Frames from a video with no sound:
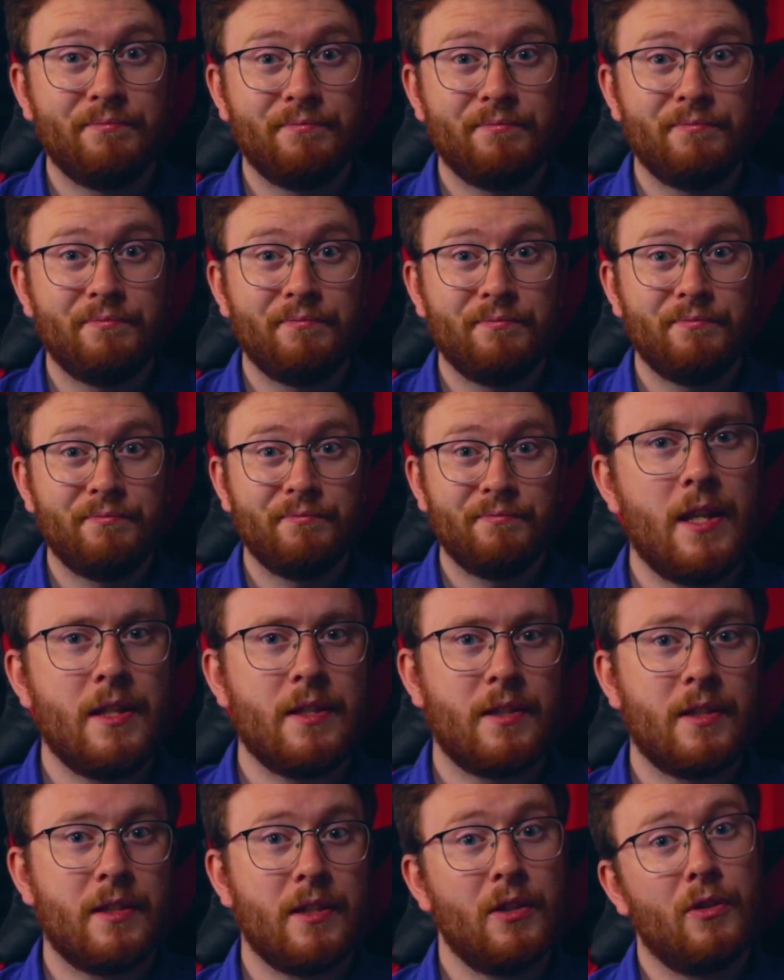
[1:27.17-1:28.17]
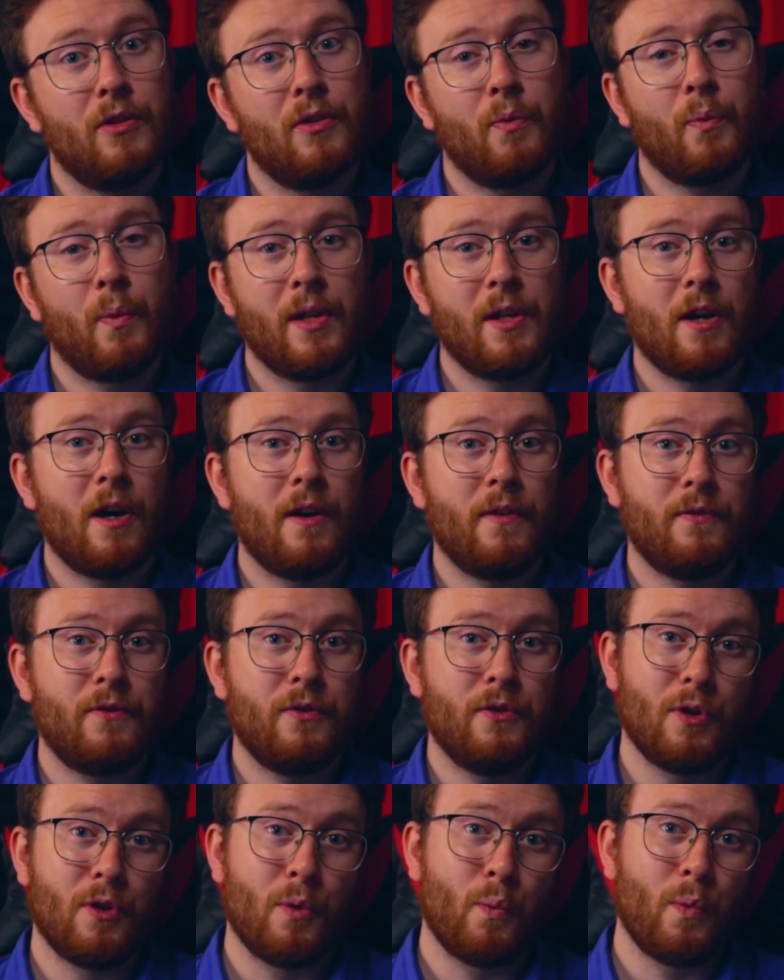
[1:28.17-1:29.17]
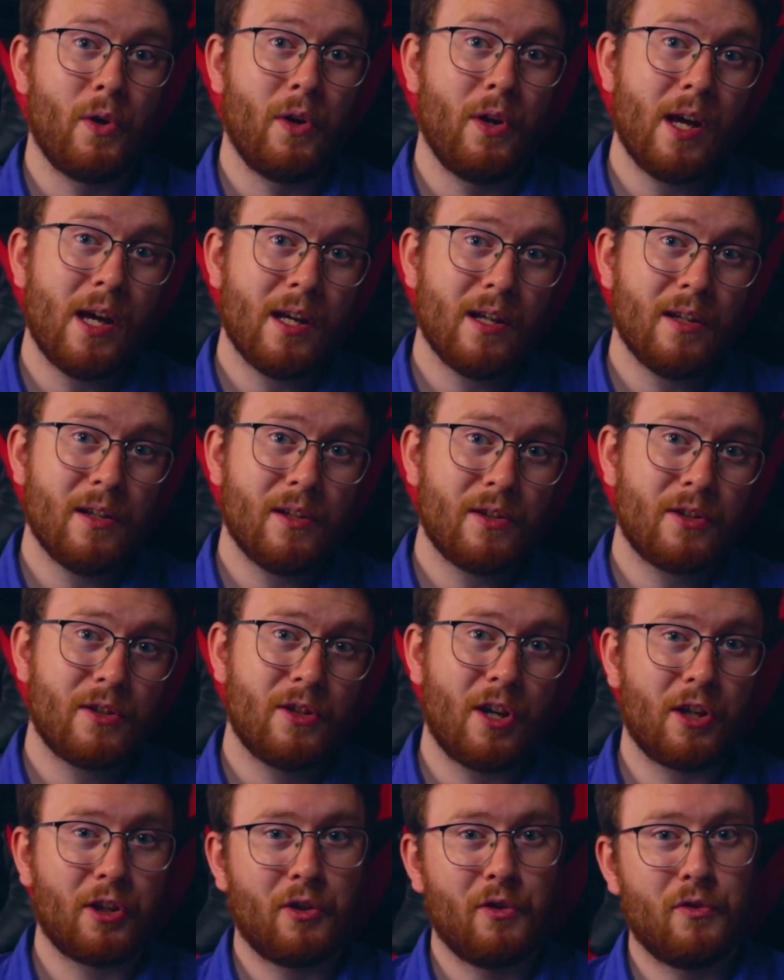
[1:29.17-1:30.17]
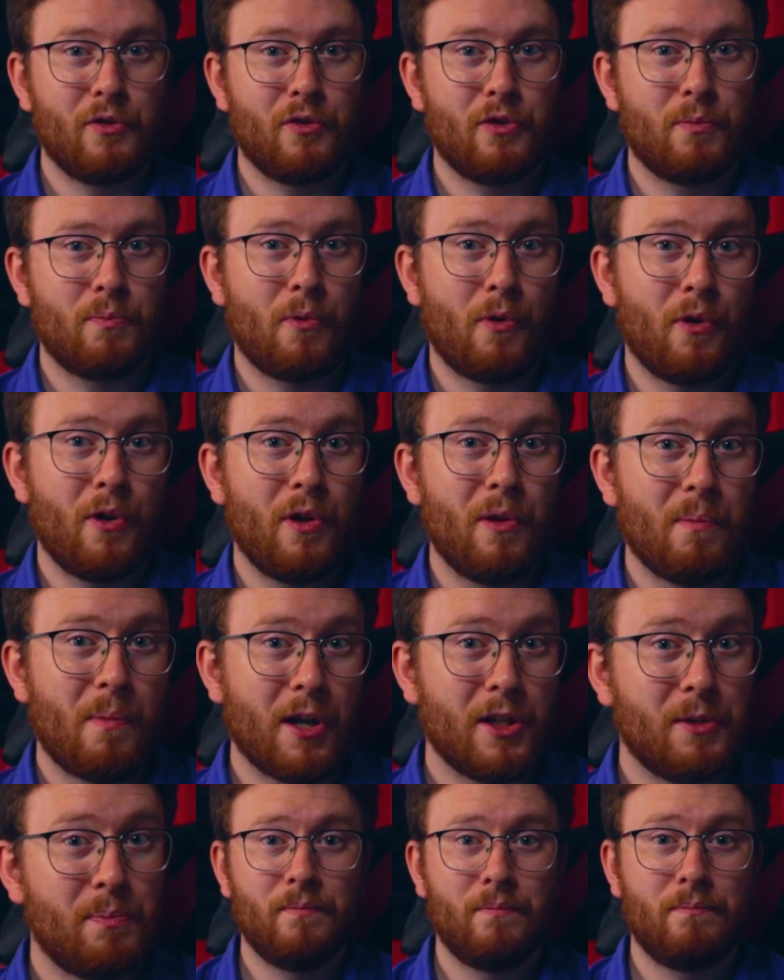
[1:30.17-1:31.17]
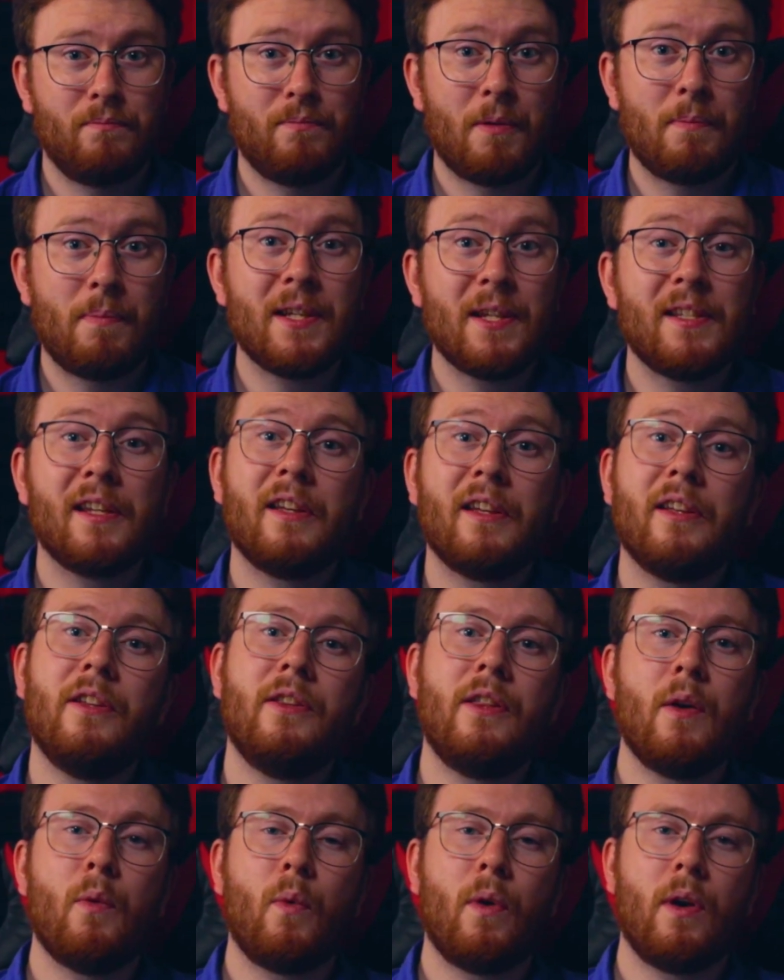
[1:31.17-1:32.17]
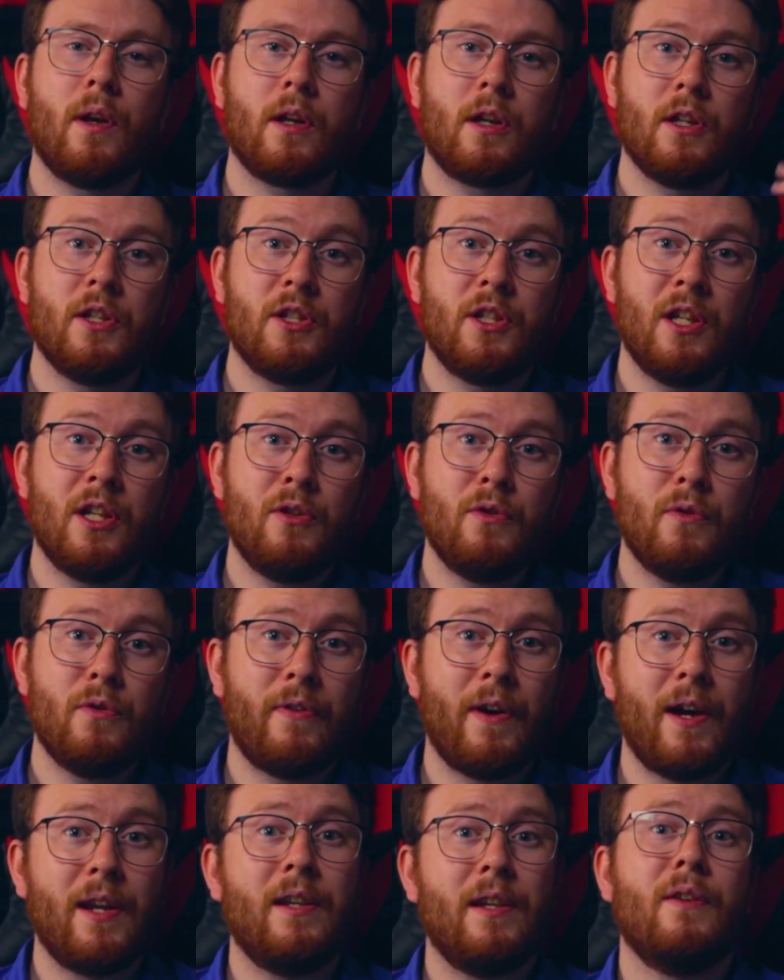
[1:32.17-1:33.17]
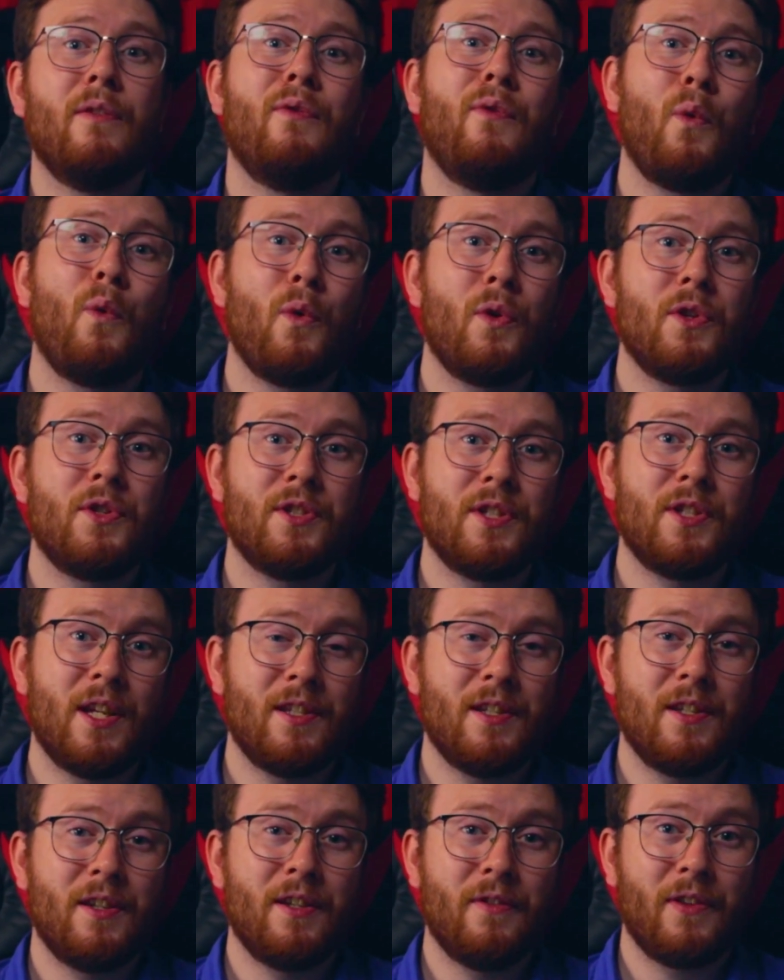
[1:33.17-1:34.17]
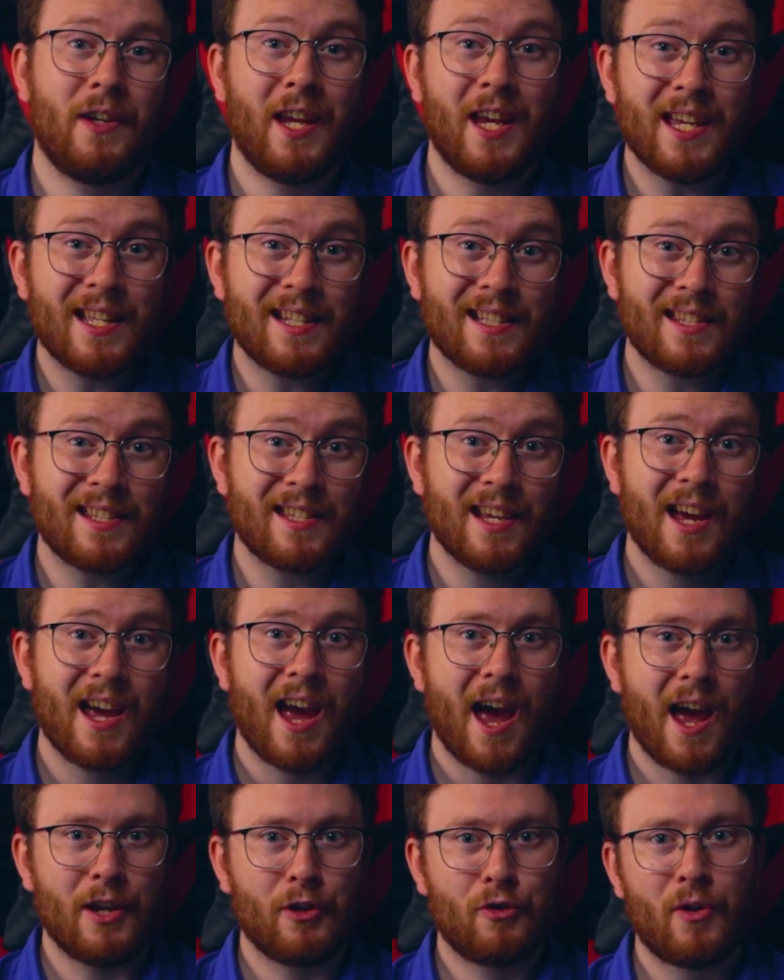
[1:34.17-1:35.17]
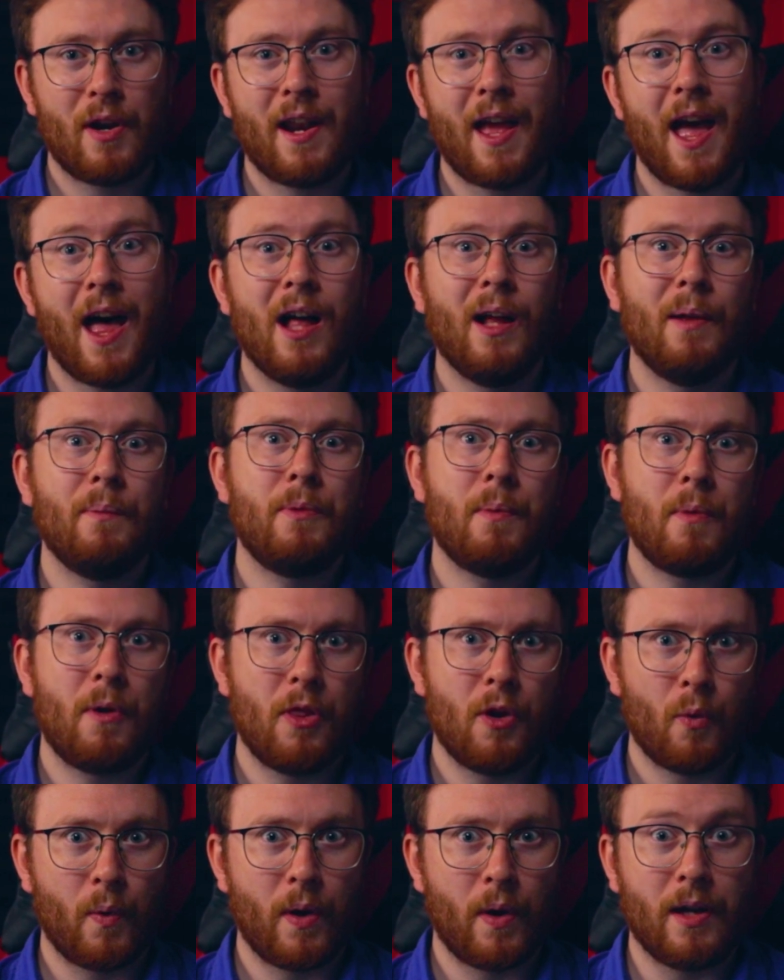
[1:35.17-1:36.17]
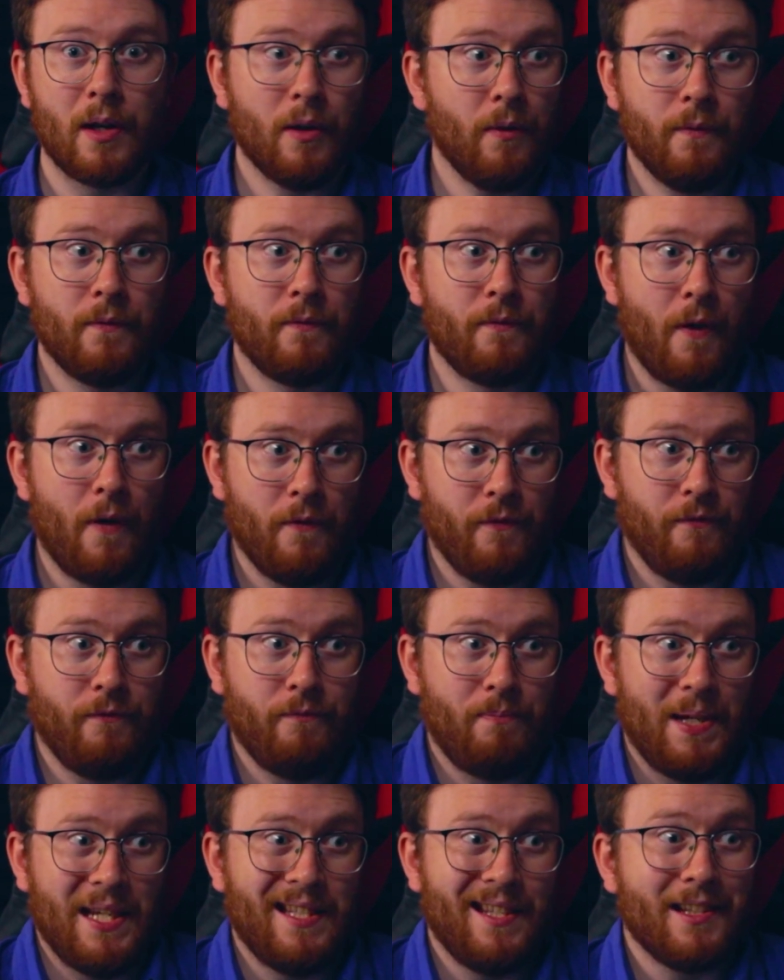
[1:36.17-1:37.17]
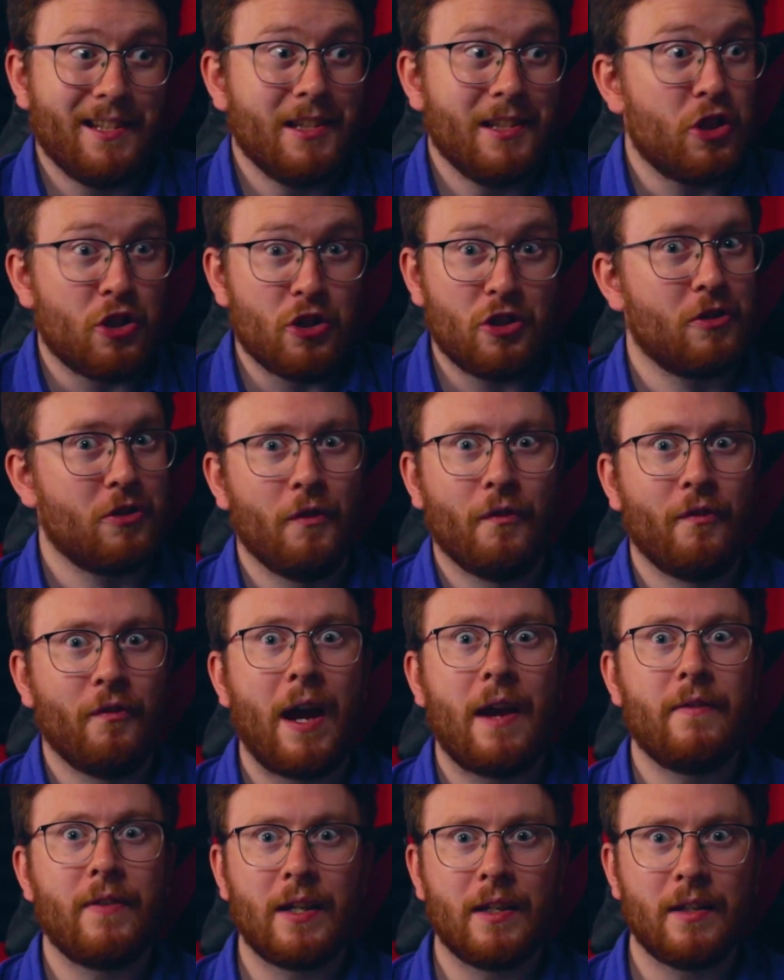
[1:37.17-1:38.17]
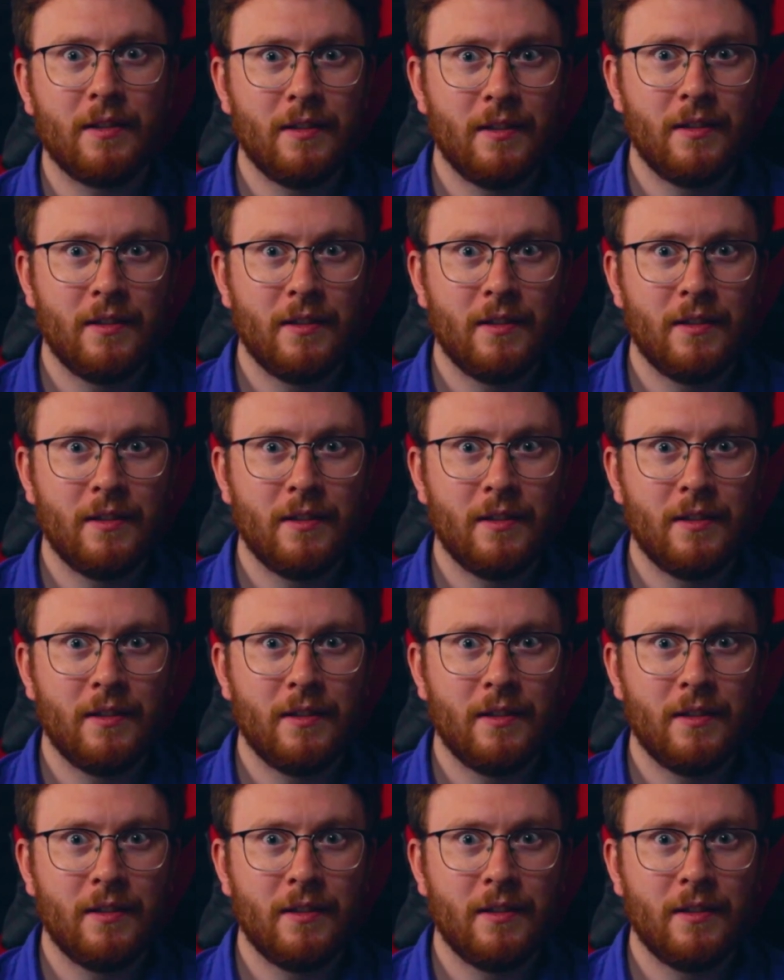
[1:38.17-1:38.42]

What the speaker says: Marin and Seer went off to somewhere else, not going to spoil much, but basically they want to continue finding force sensitive kids and trying to help them on their way of basically just surviving.